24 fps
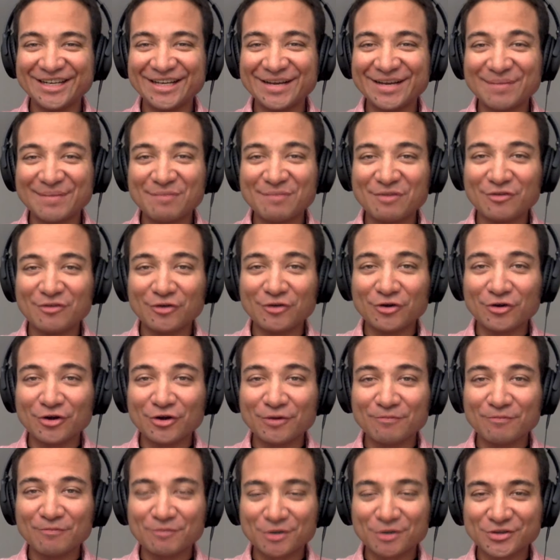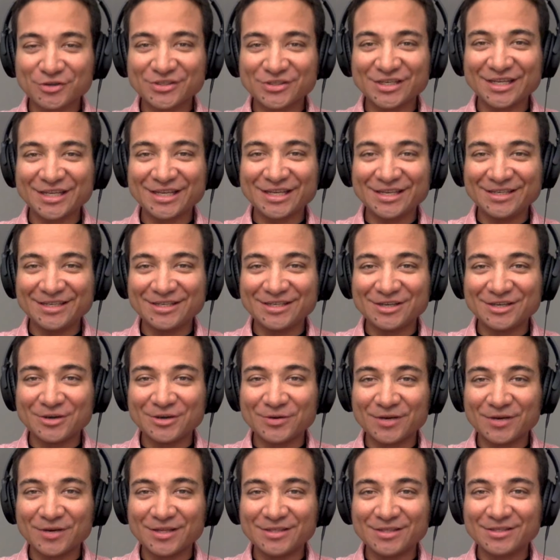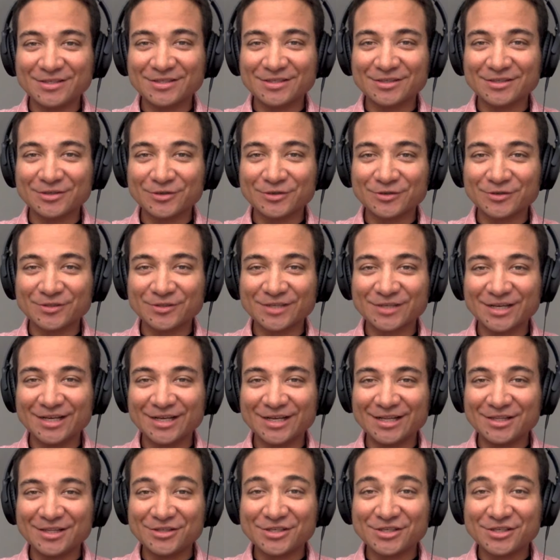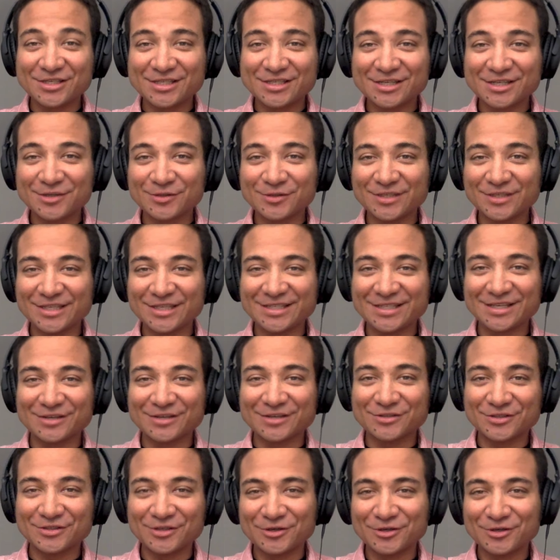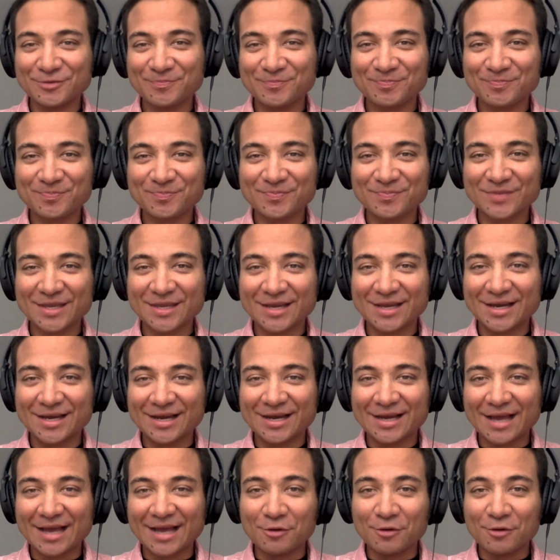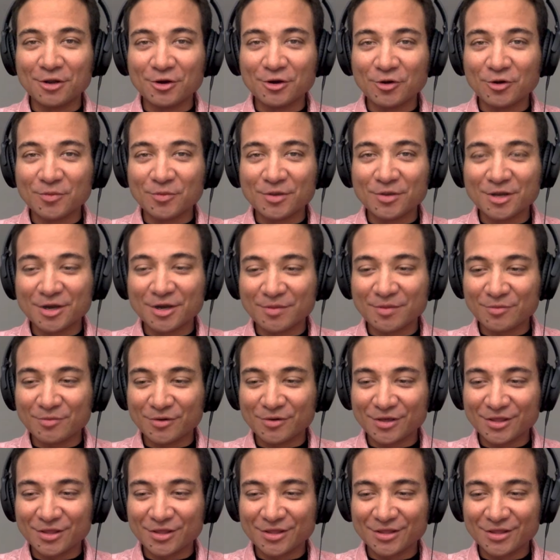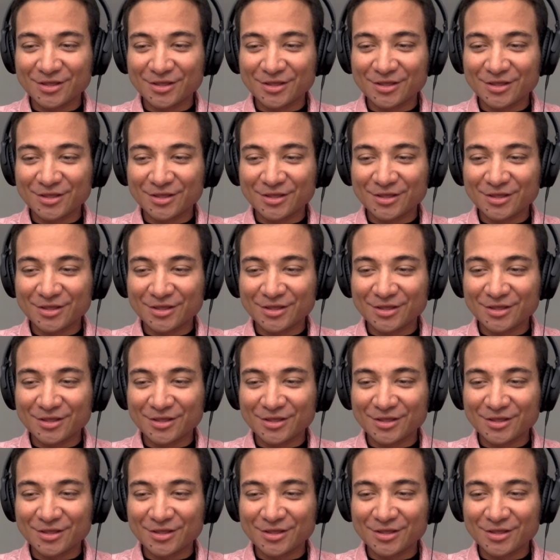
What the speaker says: Before proceeding to go into those logistical details, though, I want to open up with